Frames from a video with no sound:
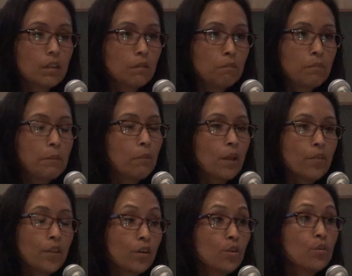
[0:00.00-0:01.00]
people out
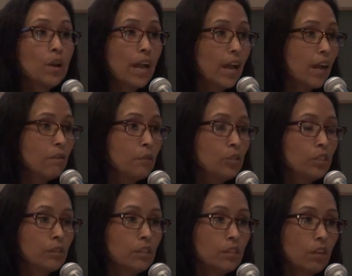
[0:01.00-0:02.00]
there who had
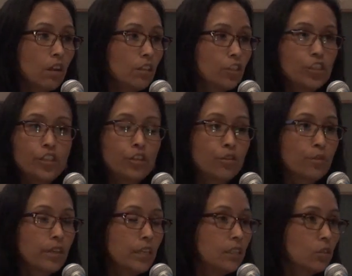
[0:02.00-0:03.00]
museology
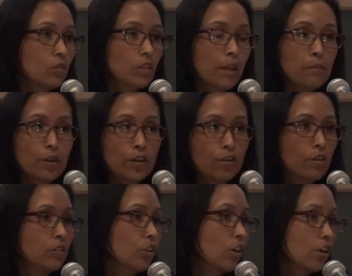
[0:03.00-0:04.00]
degrees or library degrees
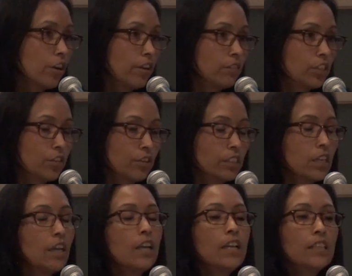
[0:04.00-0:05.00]
or archives degrees.
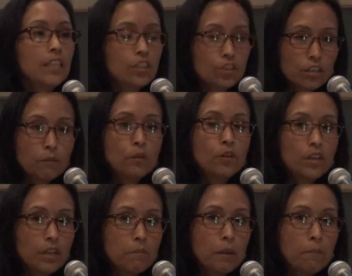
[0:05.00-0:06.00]
They took
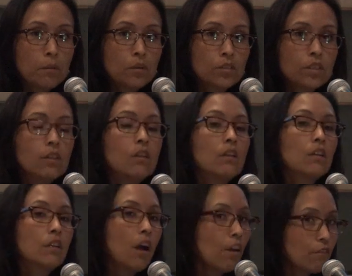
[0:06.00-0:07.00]
community members,
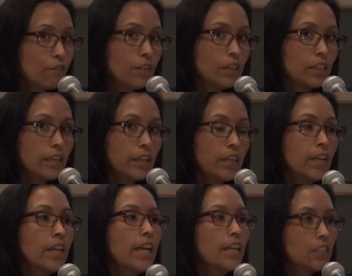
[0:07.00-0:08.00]
got funding,
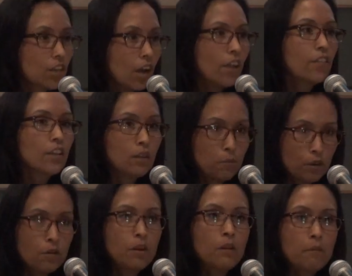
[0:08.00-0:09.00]
and taught the
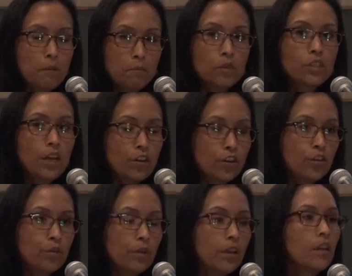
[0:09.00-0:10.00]
community members how to
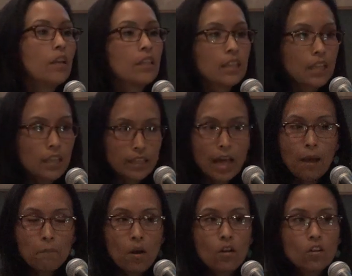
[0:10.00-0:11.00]
do it. That
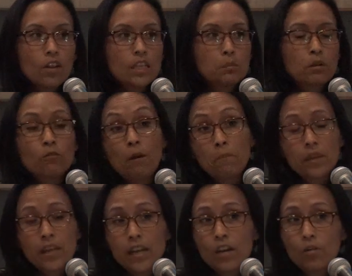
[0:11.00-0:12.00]
model has been
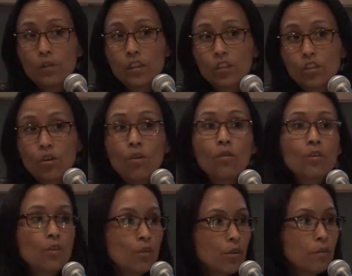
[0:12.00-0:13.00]
replicated with the Tohono
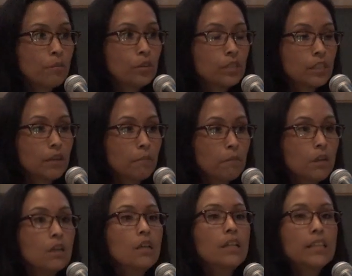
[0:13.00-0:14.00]
O'odham Museum.
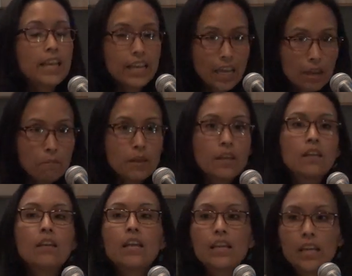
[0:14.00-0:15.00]
They came
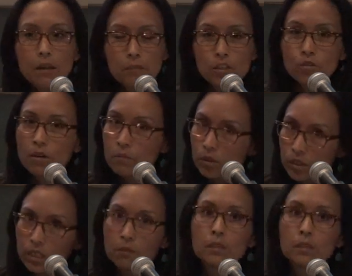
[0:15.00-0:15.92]
into our museum and